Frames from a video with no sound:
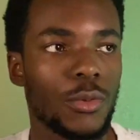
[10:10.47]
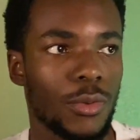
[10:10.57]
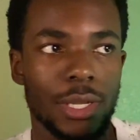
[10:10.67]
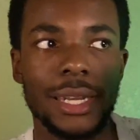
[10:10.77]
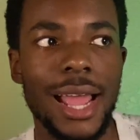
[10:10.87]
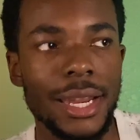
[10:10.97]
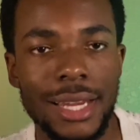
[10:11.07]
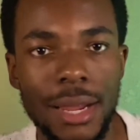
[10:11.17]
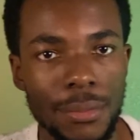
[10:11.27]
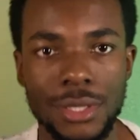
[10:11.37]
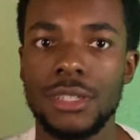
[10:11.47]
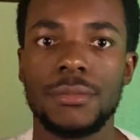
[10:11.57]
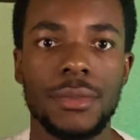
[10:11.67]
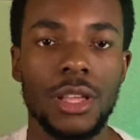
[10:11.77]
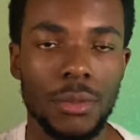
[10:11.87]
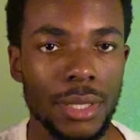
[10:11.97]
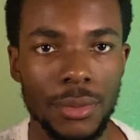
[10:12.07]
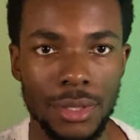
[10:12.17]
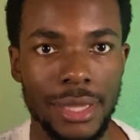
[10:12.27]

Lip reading: the 99% of other people